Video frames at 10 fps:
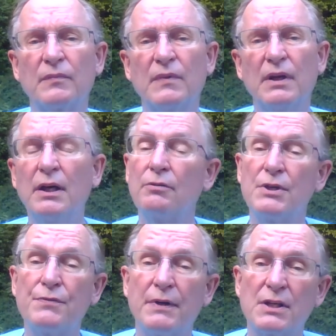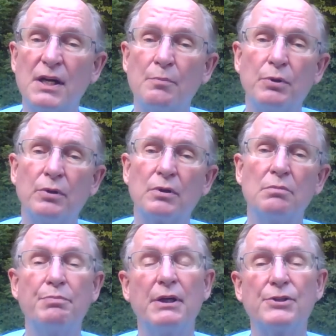Ignorance, for example, or
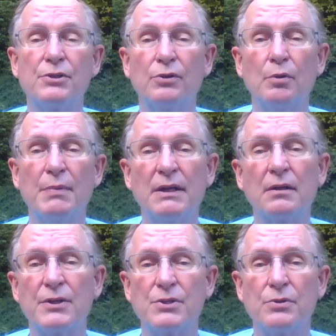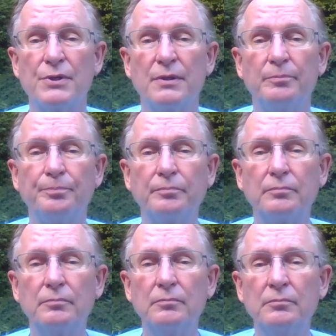compulsion, or mental disorder.
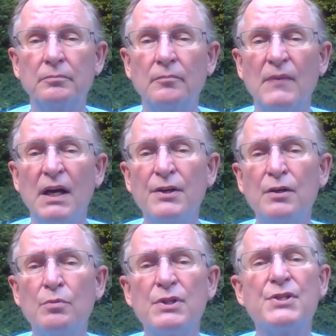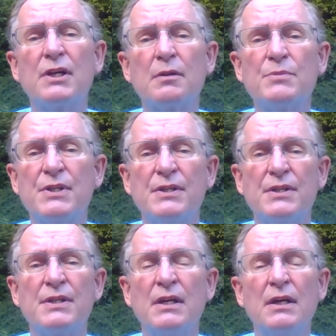And under what
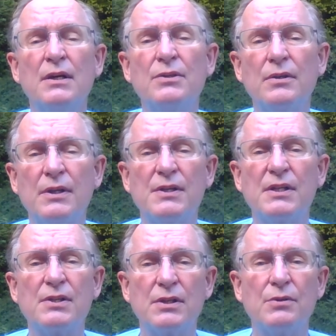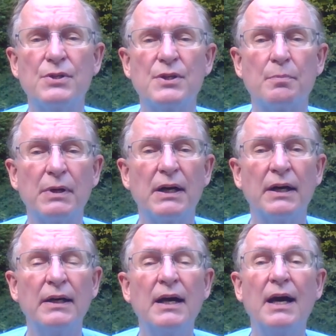circumstances do these excuses apply,
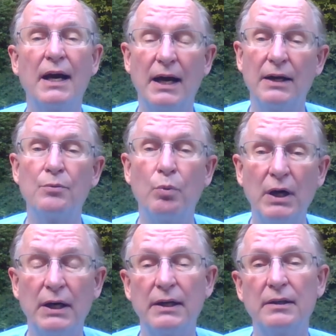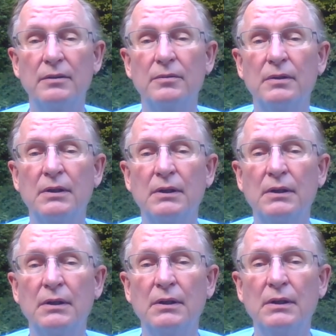and why?
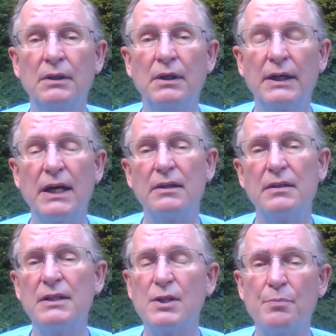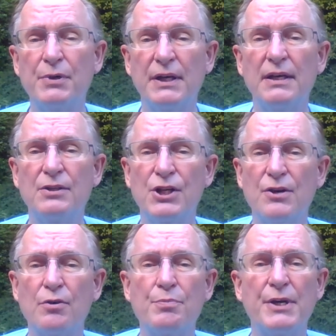Again, these are pretty
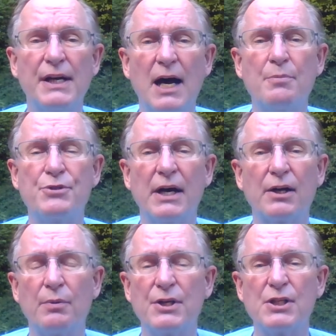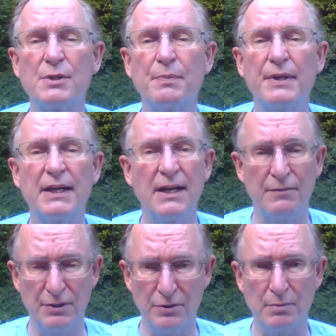general, pretty abstract questions, but they have
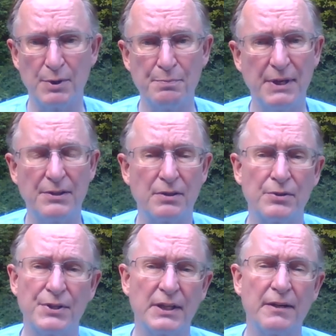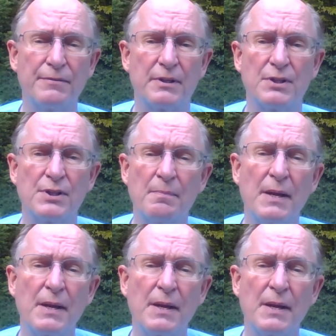enormous practical significance.